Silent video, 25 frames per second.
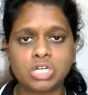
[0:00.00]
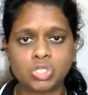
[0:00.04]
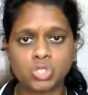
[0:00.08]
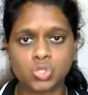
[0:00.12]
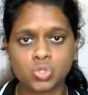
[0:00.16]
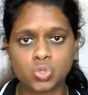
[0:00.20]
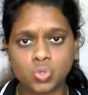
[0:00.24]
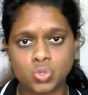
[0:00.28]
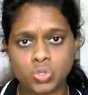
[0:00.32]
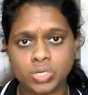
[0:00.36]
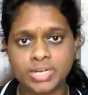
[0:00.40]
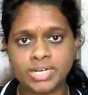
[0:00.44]
a
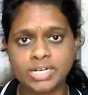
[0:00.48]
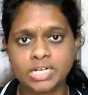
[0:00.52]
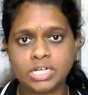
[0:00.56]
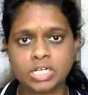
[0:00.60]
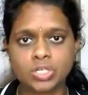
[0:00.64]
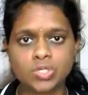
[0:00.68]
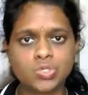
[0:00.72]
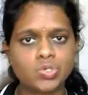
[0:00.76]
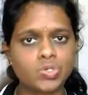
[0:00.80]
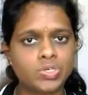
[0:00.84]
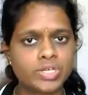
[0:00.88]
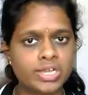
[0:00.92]
student,
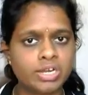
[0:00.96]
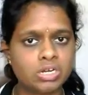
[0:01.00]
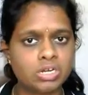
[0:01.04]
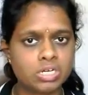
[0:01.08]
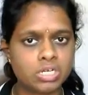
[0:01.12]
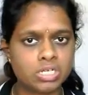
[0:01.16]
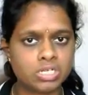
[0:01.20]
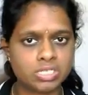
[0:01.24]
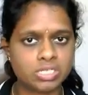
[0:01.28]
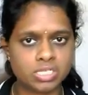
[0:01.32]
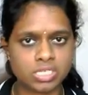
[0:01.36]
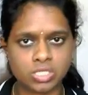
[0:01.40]
you
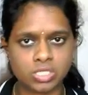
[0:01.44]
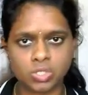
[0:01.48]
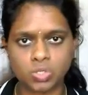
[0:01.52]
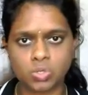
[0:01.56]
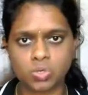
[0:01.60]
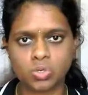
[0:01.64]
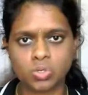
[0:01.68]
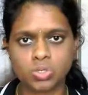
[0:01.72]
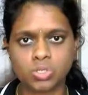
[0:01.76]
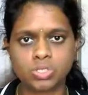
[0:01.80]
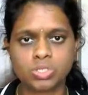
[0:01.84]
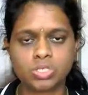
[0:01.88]
can learn this
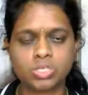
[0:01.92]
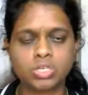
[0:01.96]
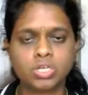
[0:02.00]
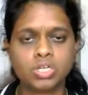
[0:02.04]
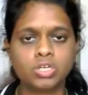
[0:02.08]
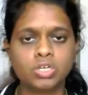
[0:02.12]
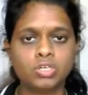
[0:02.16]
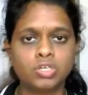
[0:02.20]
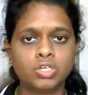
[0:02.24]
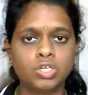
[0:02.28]
course.